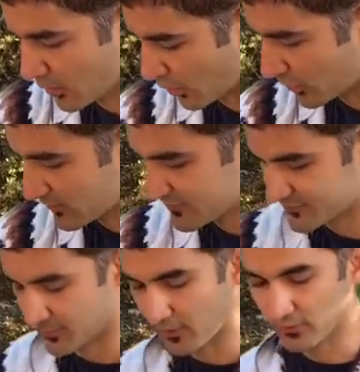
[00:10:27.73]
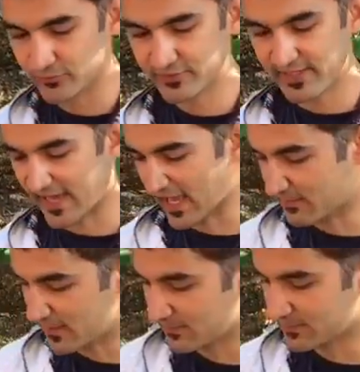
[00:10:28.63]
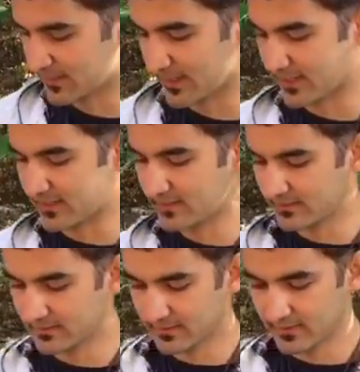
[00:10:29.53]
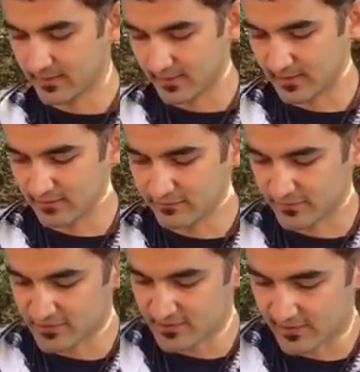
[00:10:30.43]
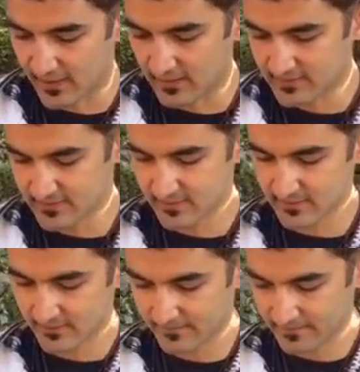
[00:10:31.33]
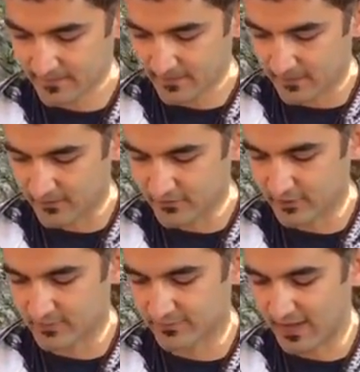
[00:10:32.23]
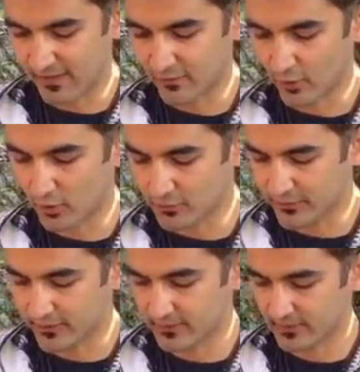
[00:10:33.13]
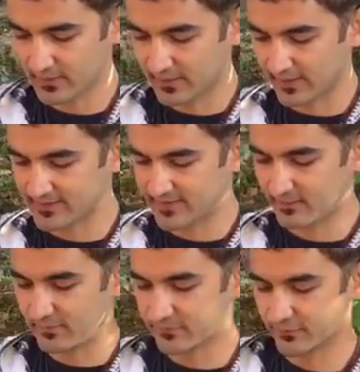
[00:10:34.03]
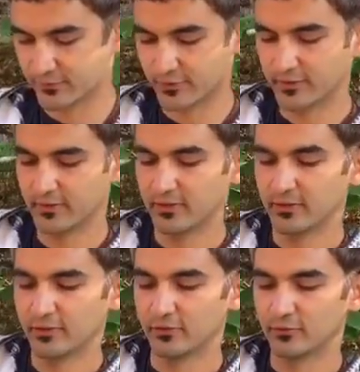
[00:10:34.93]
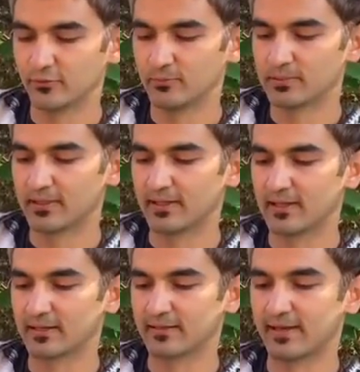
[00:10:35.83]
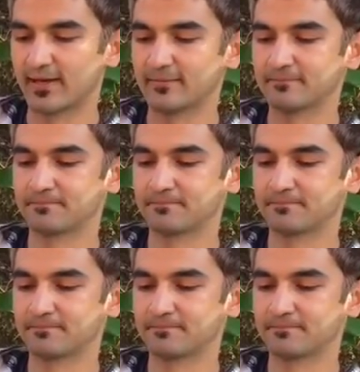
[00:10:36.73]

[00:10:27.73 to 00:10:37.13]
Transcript: All of these bowls can be played in different styles in terms of how you hold it. Like I said before, you could play it like that.